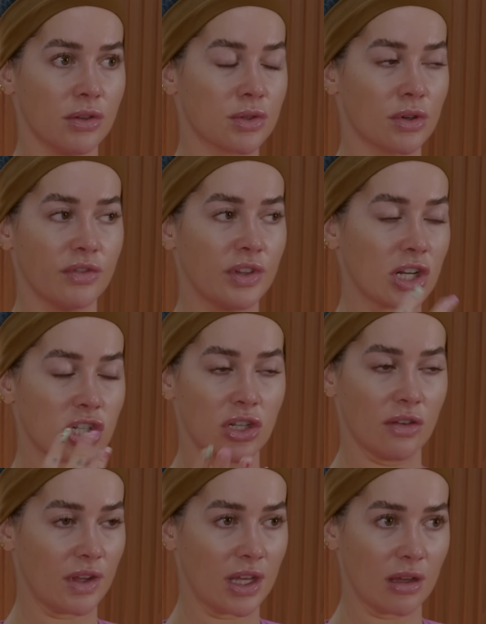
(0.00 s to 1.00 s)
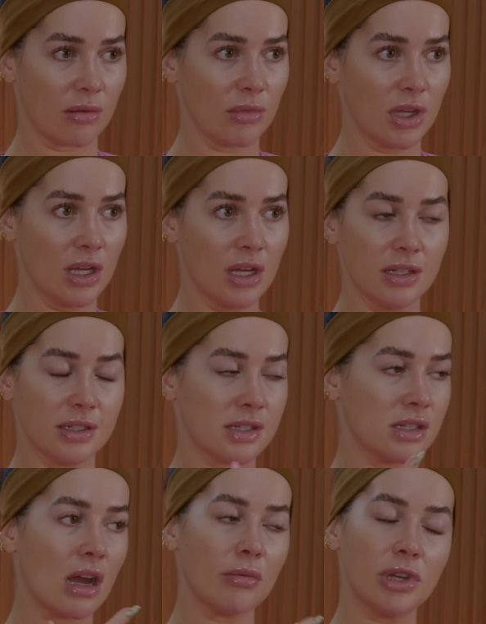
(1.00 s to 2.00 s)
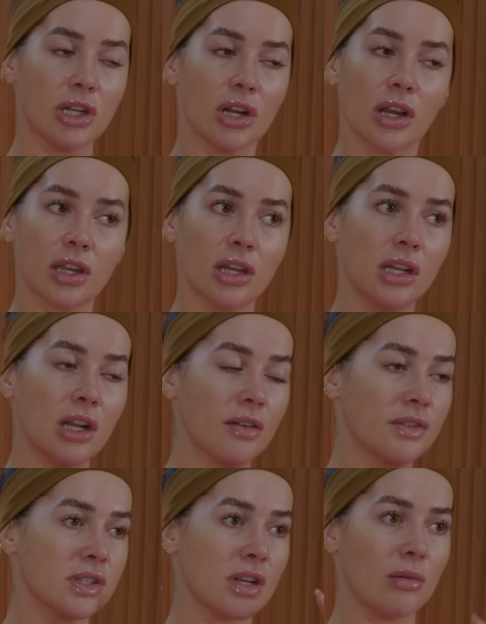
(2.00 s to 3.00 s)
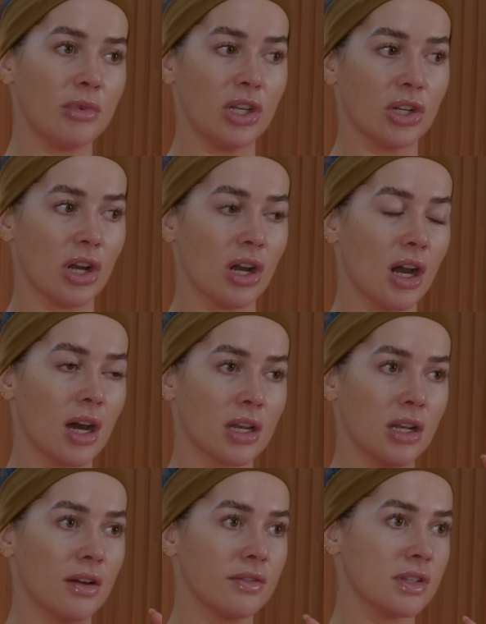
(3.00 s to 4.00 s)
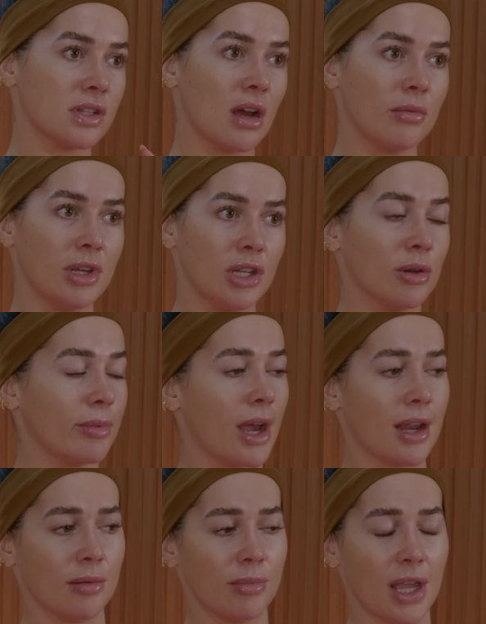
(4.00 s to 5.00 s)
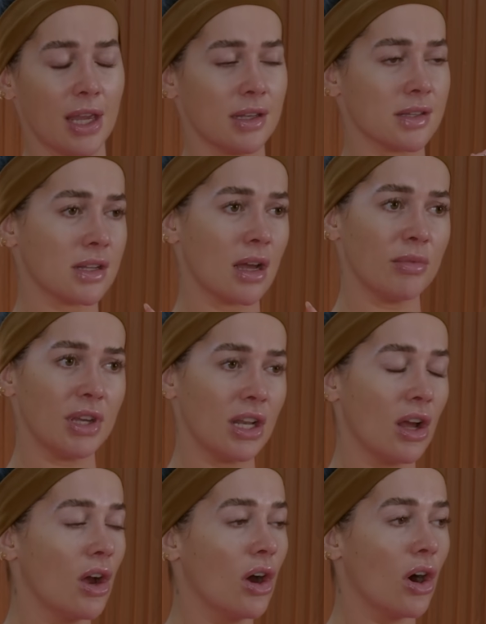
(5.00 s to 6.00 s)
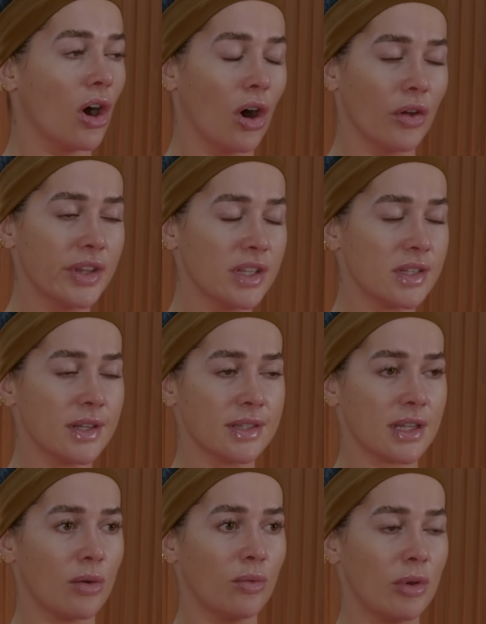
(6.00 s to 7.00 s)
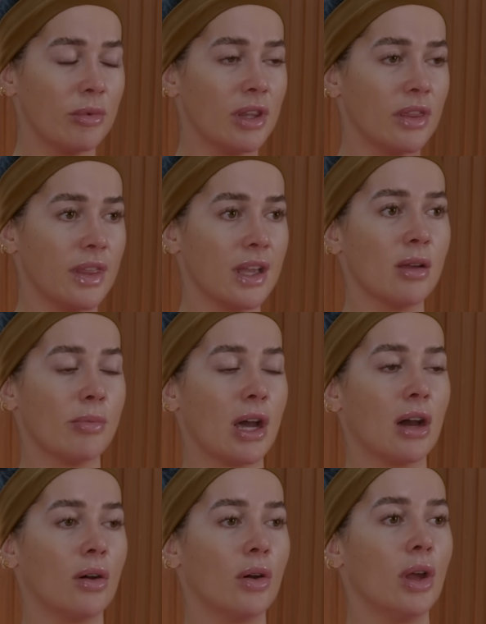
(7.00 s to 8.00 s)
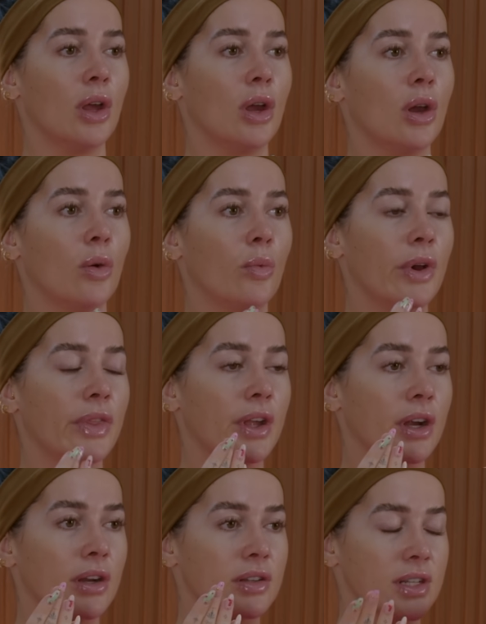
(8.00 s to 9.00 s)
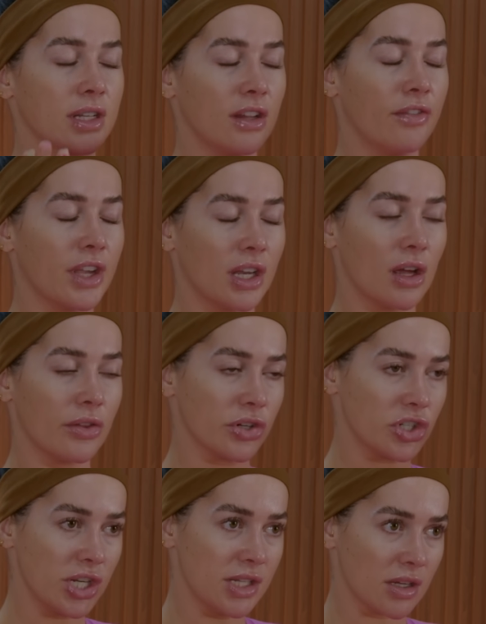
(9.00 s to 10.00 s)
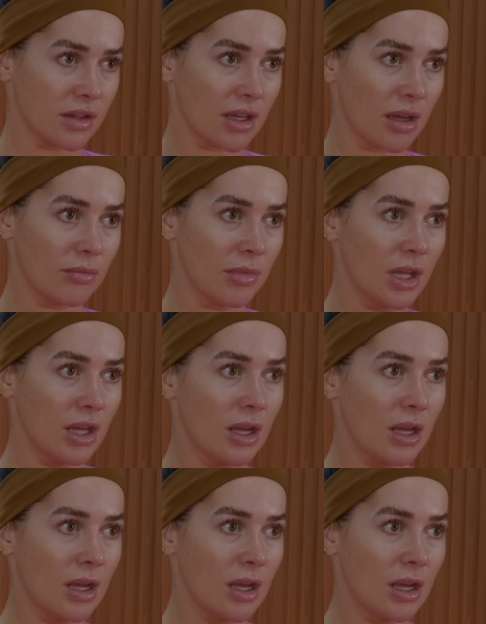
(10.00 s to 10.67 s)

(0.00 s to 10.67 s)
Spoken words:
It's a reflection of him. Does not mean you're not good enough, does not mean you're not hot enough, does not mean you're bad in bed, does not mean all these things that women think about when their significant other cheats on them.